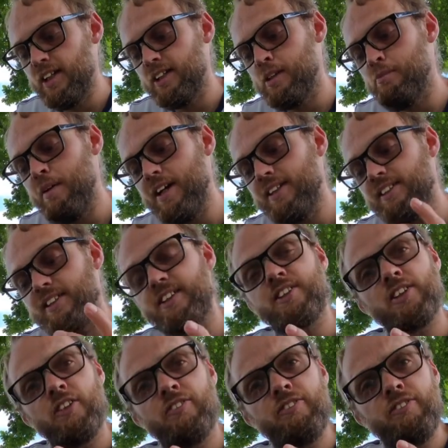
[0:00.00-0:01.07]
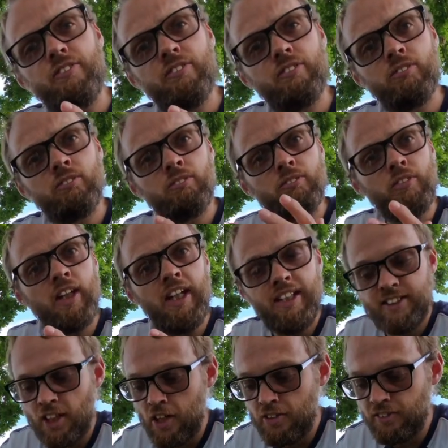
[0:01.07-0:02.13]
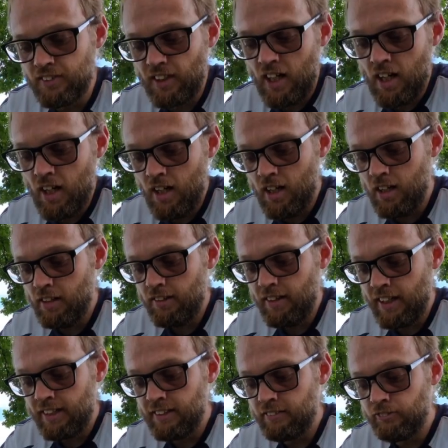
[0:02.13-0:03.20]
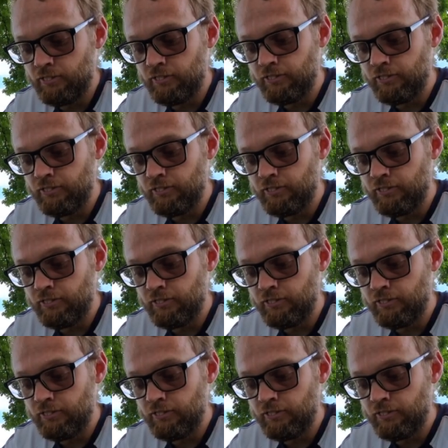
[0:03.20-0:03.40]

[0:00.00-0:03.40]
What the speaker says: The basics of ketones are that it